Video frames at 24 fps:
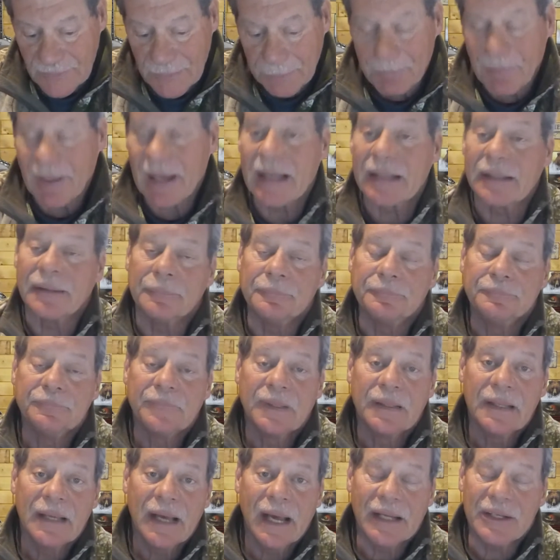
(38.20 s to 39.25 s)
But
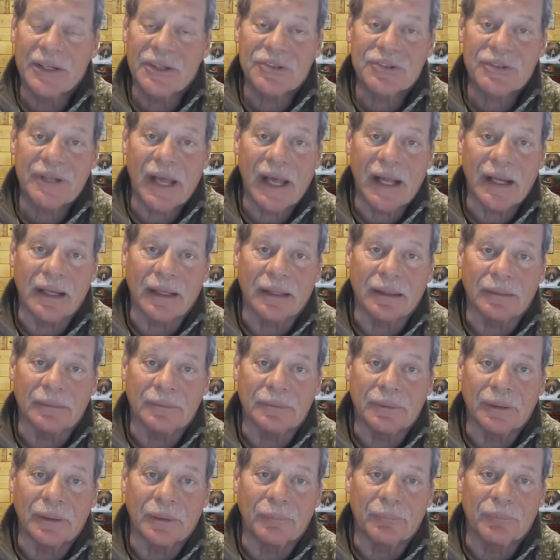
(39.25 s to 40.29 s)
I just had
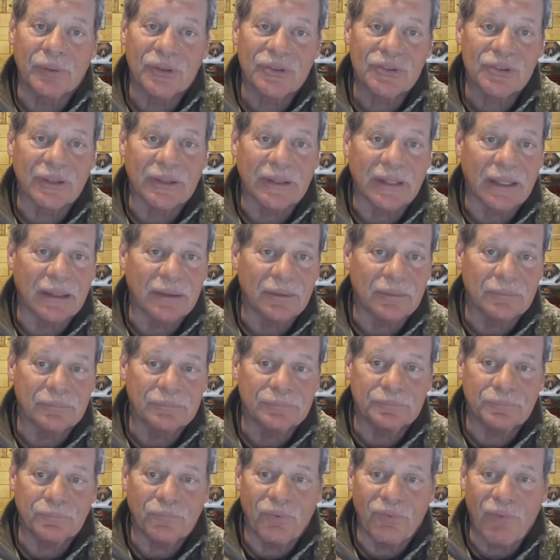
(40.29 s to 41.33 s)
a person that
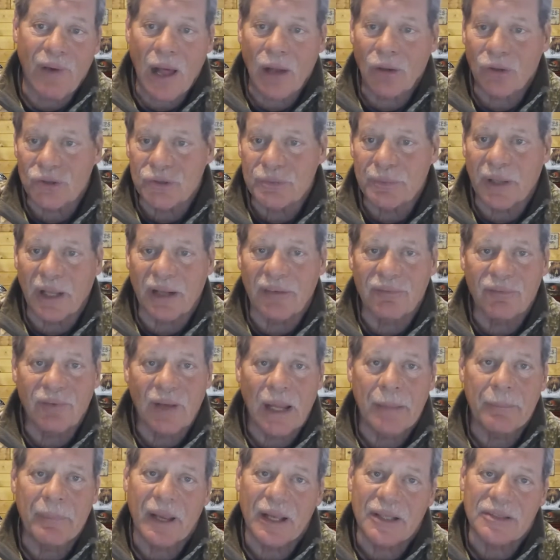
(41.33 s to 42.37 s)
follows me on
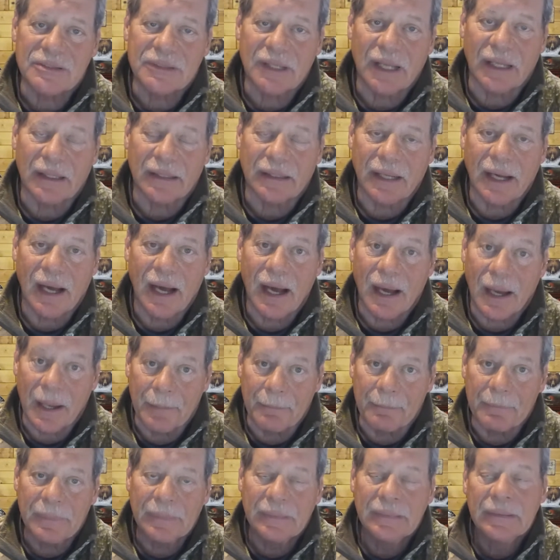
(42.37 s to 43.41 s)

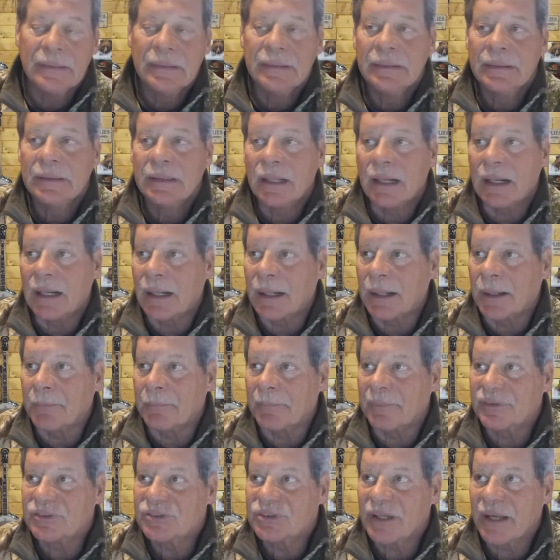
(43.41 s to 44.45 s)
flybass.com
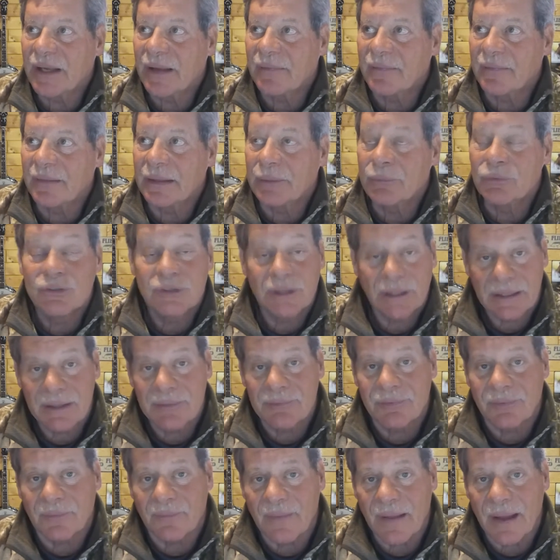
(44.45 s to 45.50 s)
say that he was
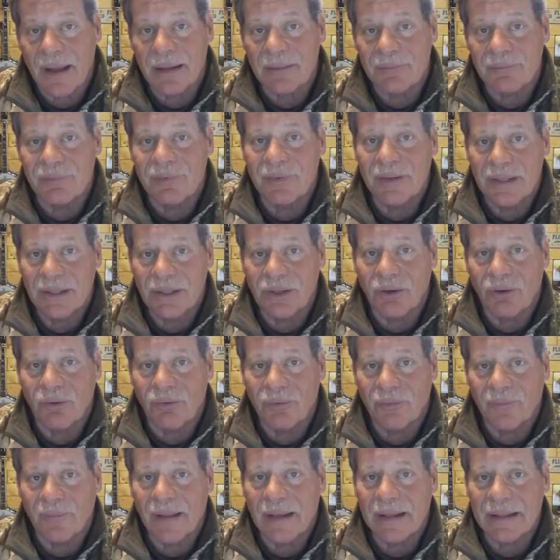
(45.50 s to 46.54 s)
looking for that video
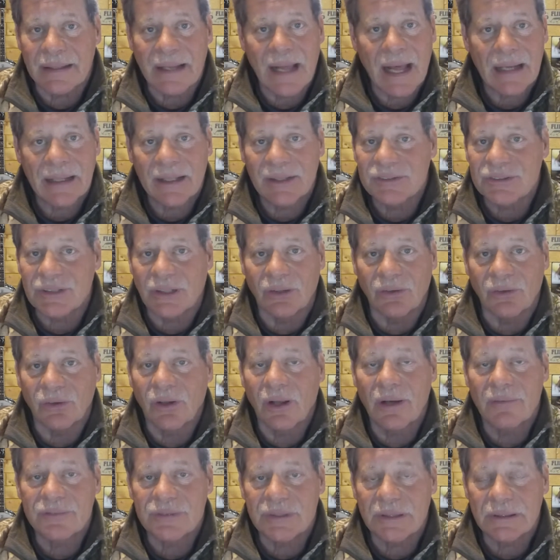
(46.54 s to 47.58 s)
for that knot because he
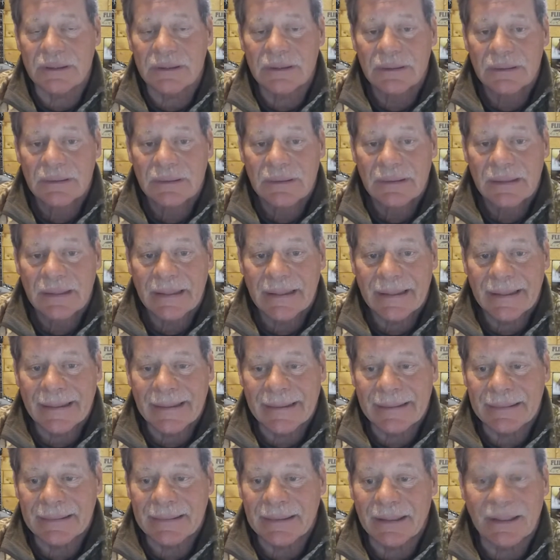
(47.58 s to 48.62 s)
loves it,
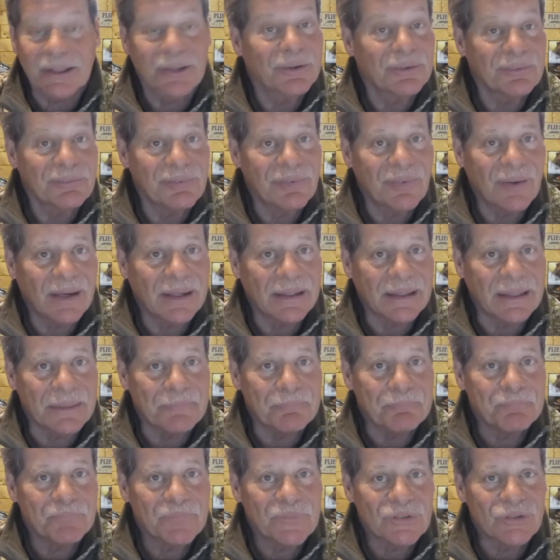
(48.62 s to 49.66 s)
and I couldn't find it.
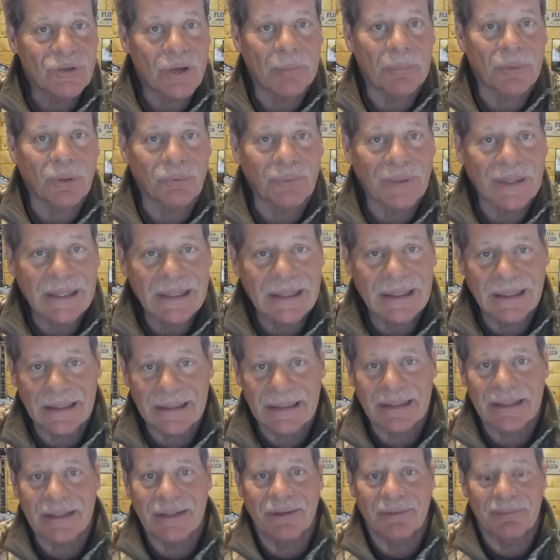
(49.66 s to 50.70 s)
So I'm going to recut
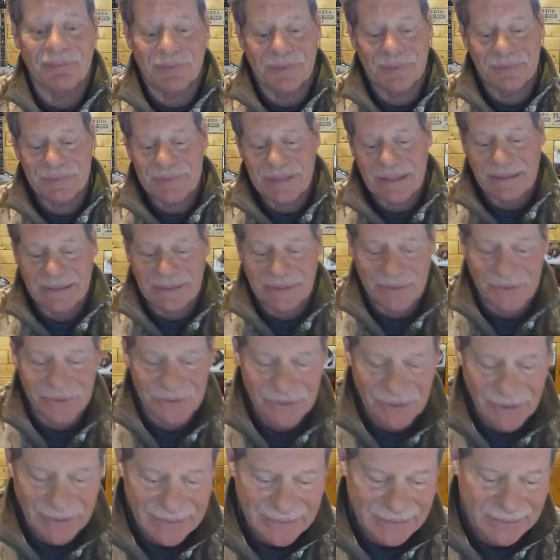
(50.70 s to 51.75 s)
it here 15
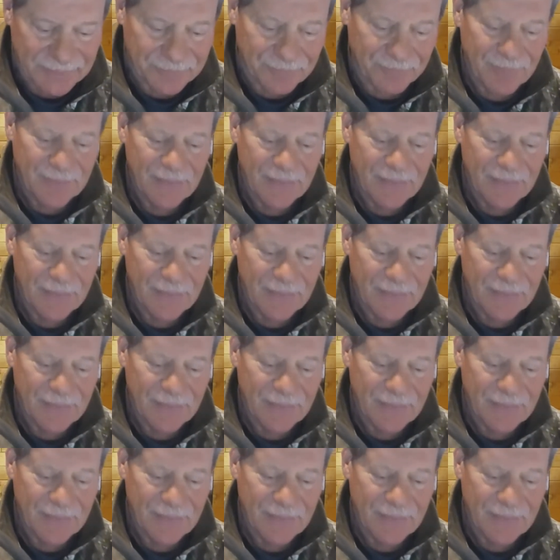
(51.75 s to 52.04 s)
years later,